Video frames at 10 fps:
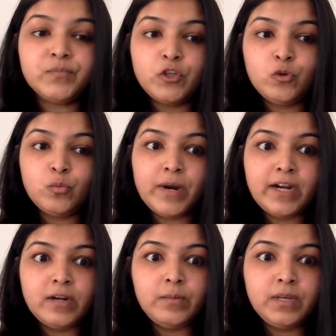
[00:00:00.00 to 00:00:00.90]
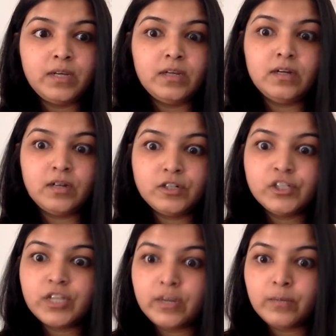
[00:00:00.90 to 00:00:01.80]
You might be
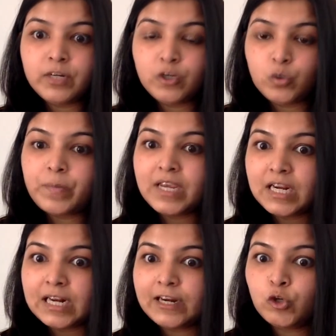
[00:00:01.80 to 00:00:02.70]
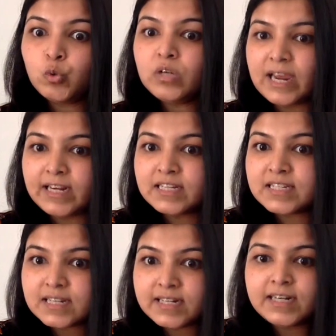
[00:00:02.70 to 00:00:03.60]
ashamed into being like too light
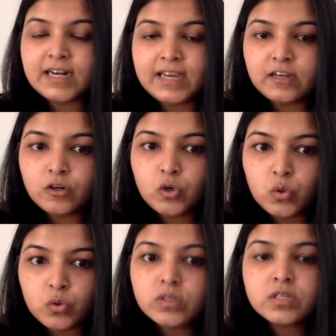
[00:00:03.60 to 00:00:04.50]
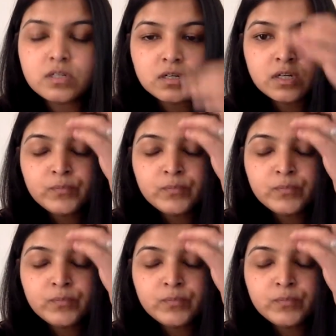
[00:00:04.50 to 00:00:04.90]
skinned, like a ghost.